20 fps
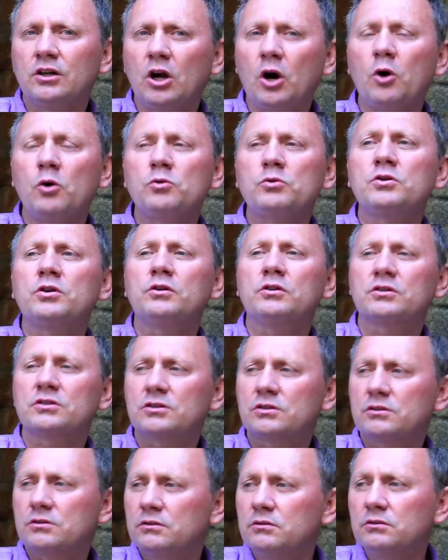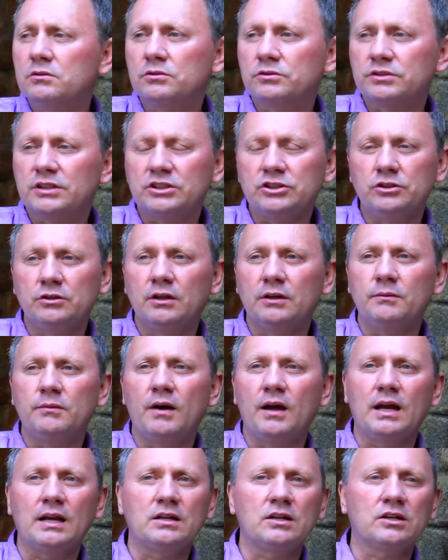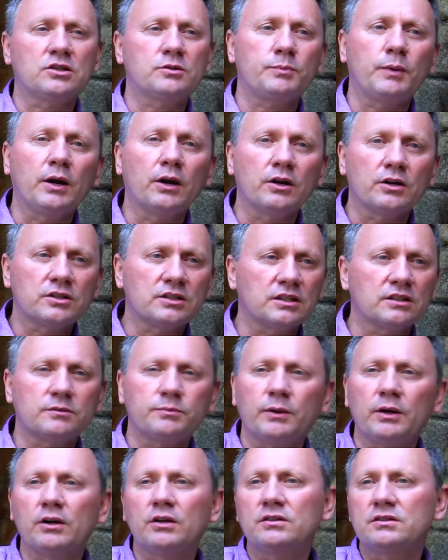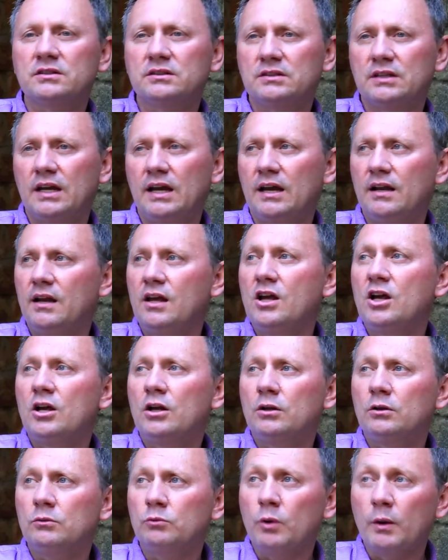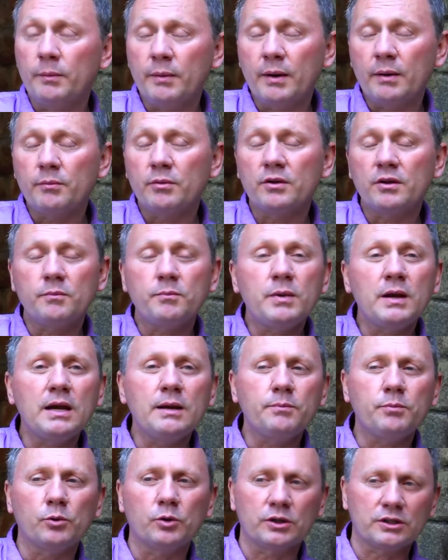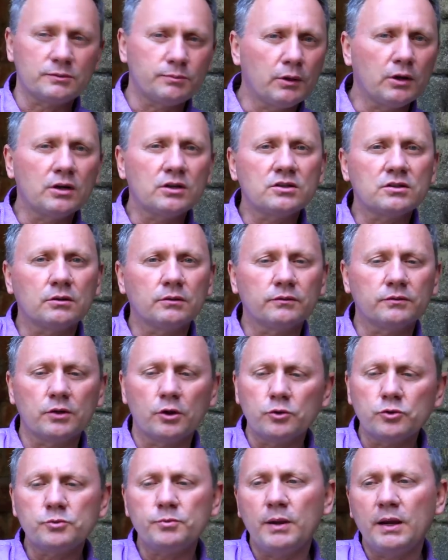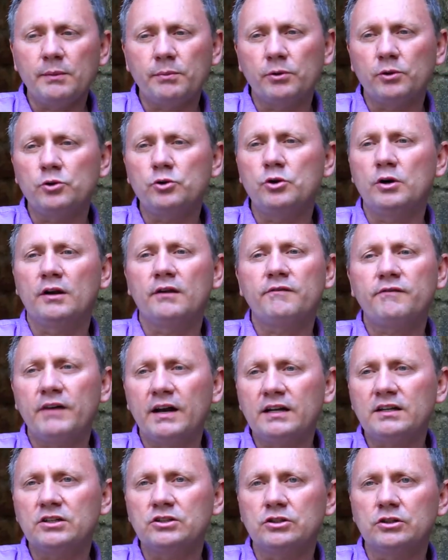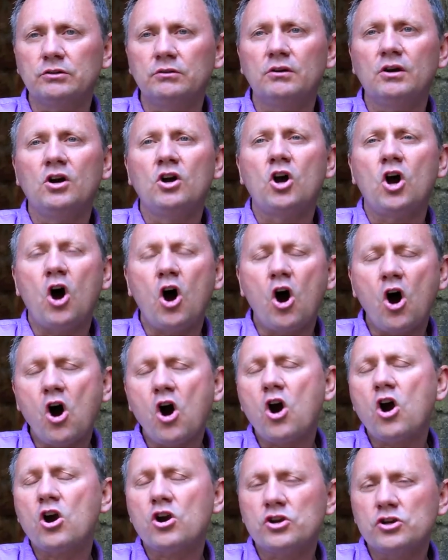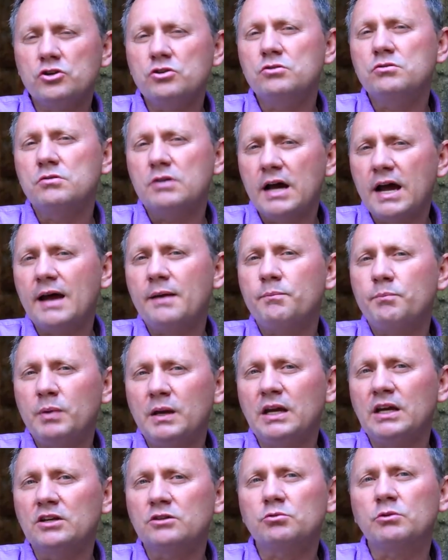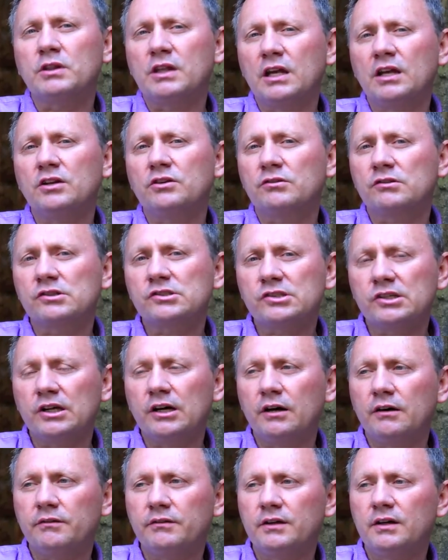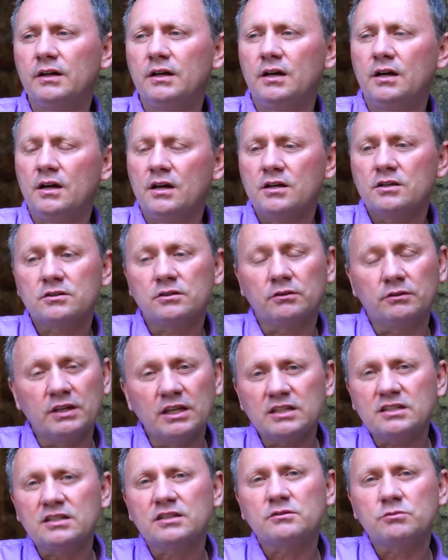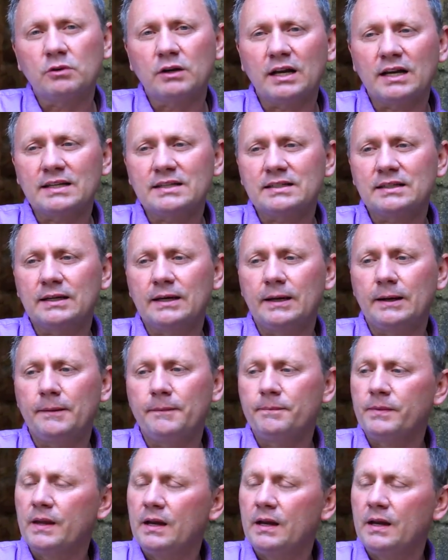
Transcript: Go to the schools that you had, had experienced experiences at. Remember the people, experience those people who had affected you. Are you at peace within yourself? So this is what I say.